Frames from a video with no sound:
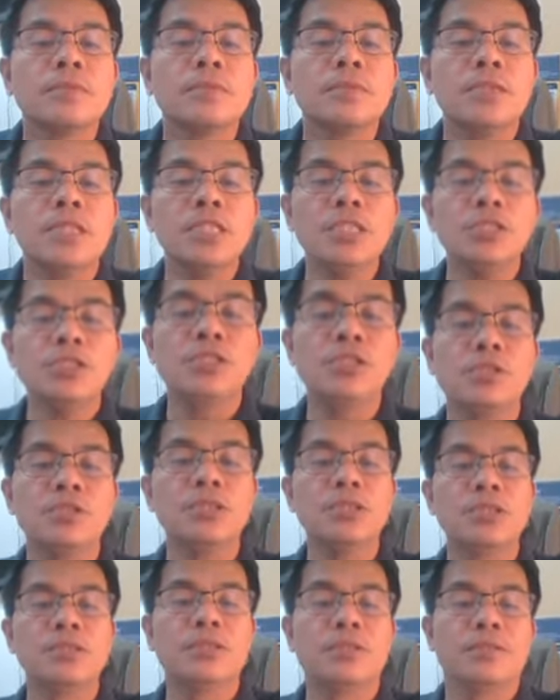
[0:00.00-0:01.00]

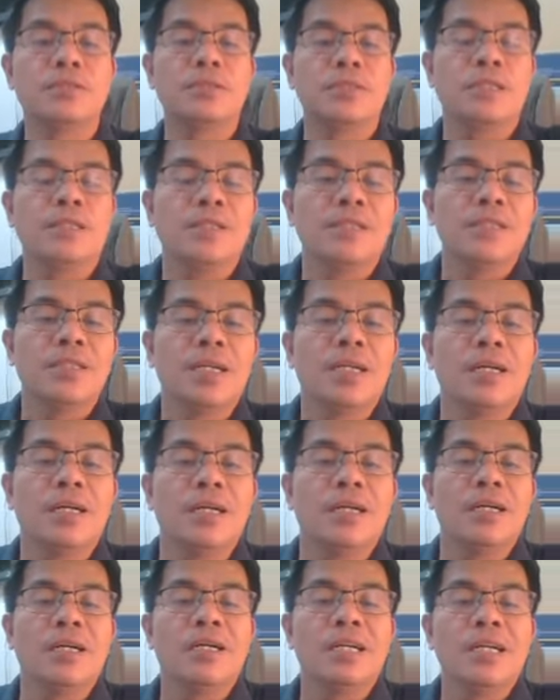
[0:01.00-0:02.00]
issues
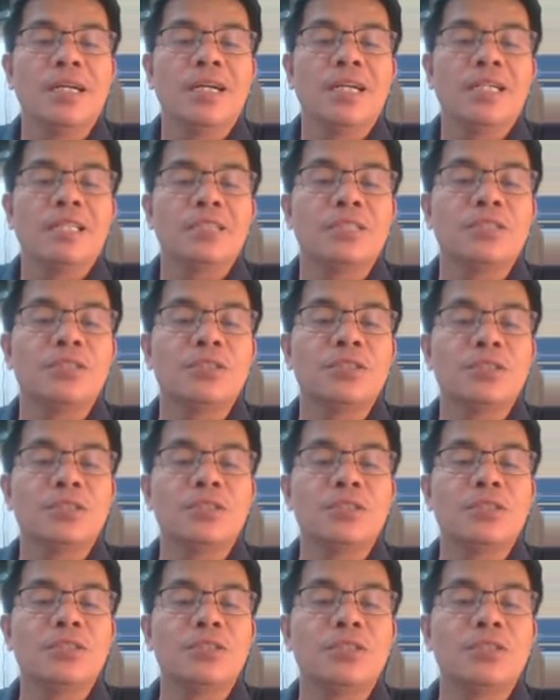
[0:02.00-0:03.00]
to
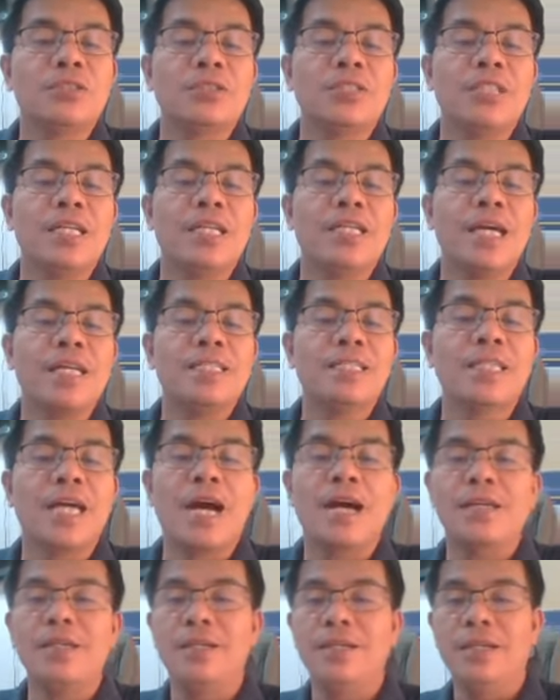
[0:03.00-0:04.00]
the next
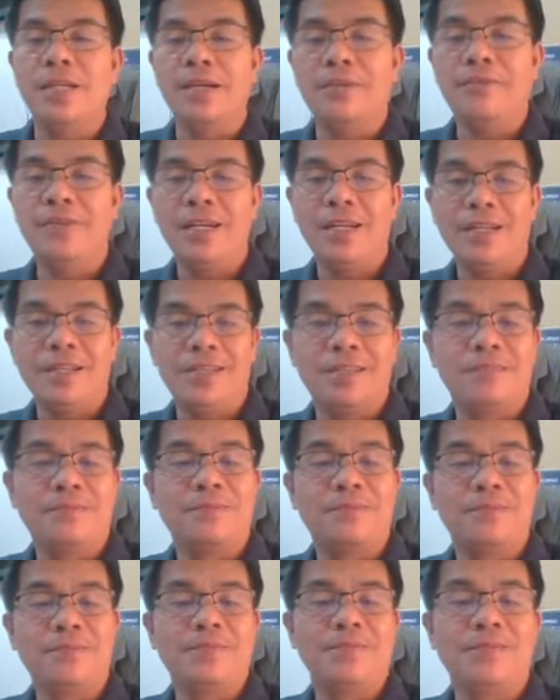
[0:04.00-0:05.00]
higher level.
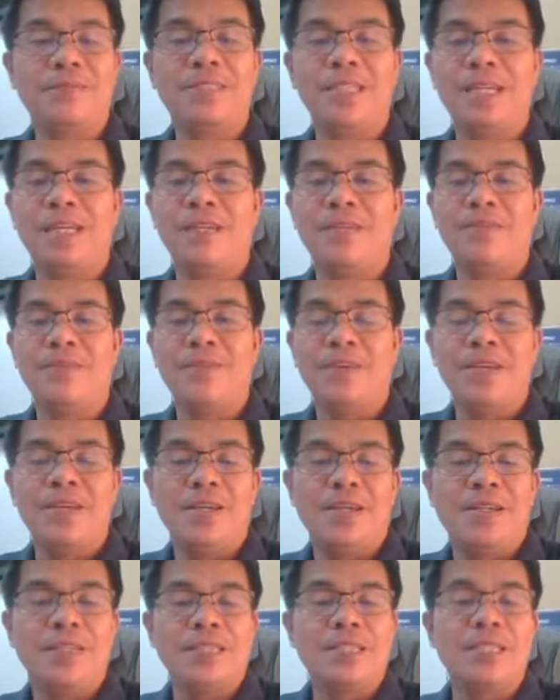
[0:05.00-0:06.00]
Okay.
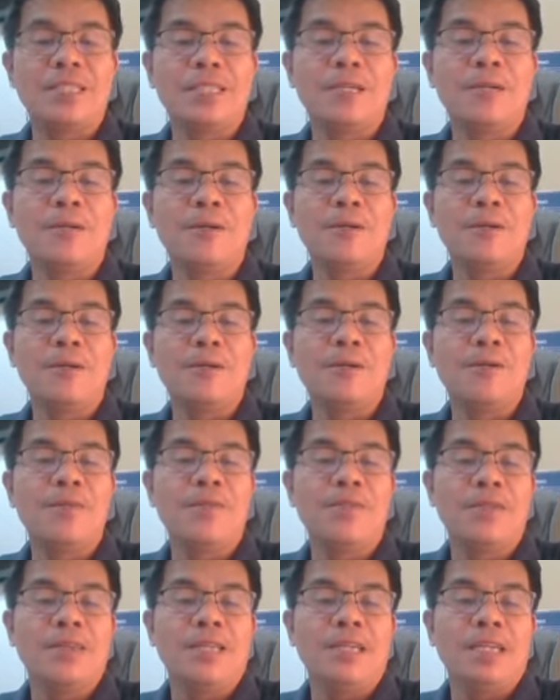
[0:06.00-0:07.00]

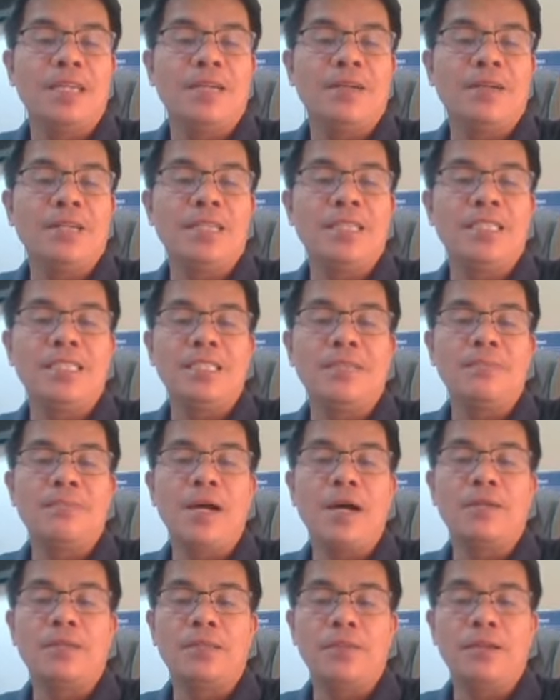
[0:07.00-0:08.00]
So it's
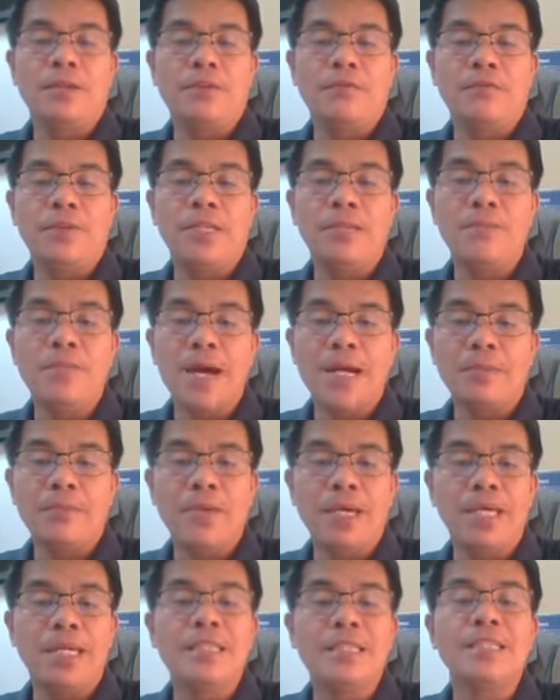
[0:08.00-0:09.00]
about feedback
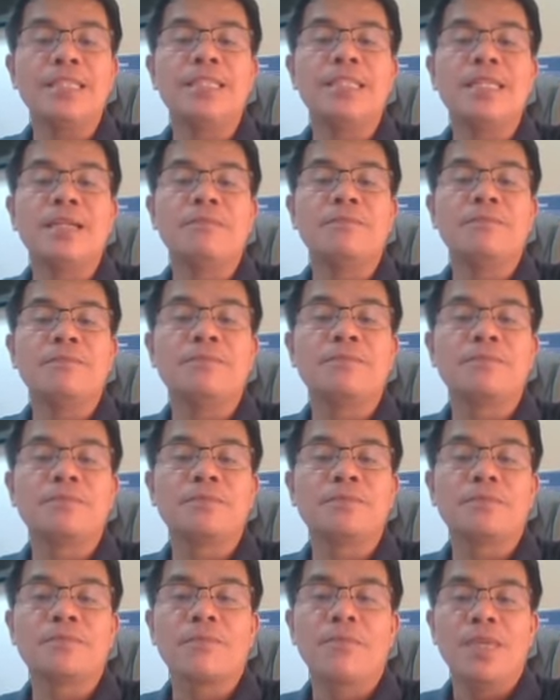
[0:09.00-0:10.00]
mechanism.
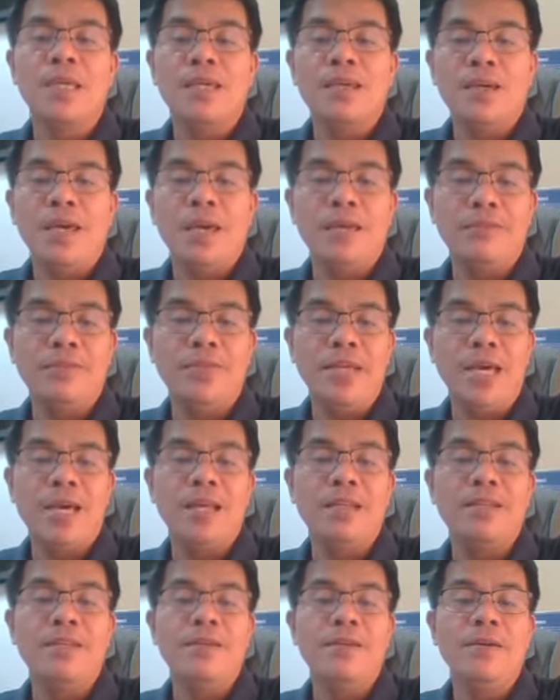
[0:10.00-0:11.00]
And
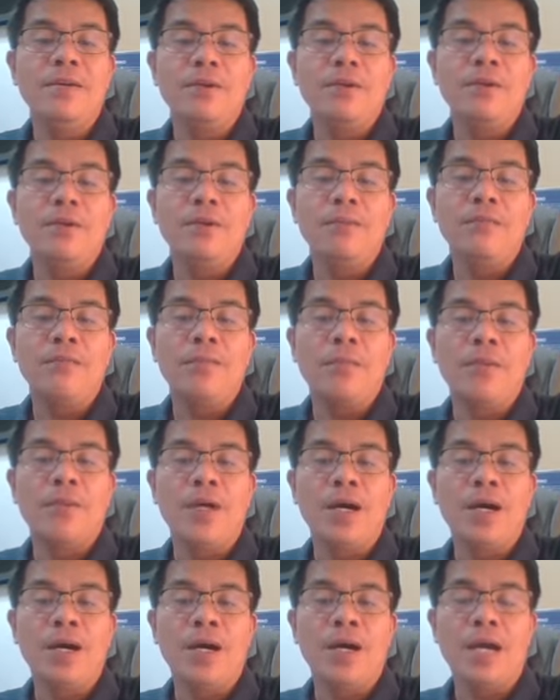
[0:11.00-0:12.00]
then
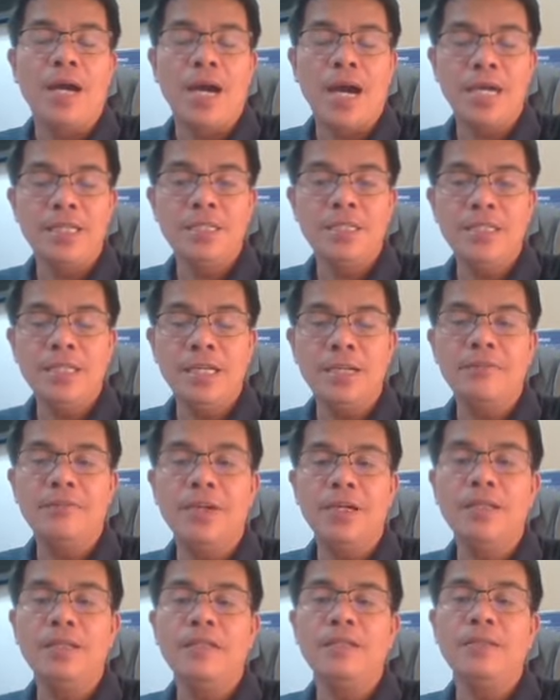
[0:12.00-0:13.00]
the higher
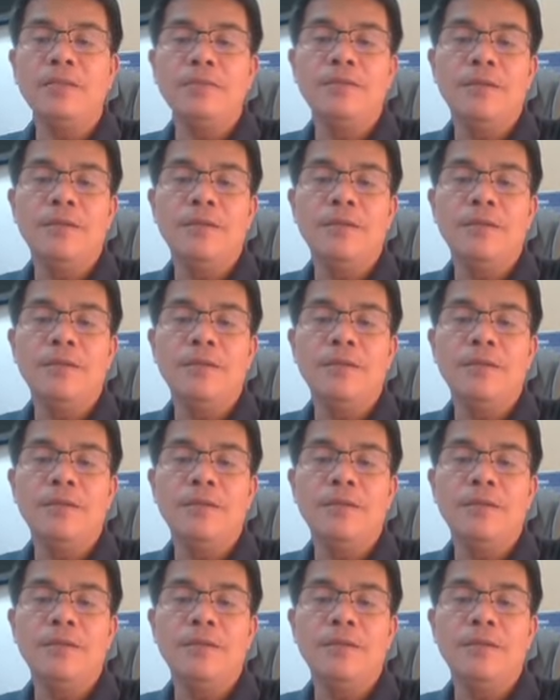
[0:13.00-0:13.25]
level